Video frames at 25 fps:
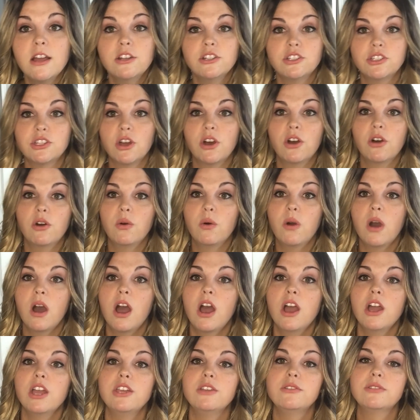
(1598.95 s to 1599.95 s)
So
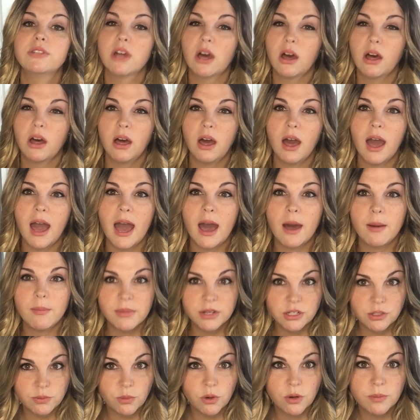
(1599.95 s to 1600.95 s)
you saw how
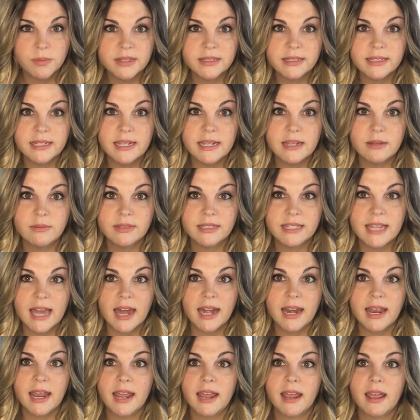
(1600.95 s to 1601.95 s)
much more busy it was
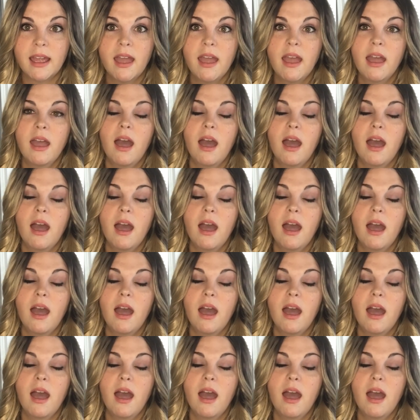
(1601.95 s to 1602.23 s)
getting.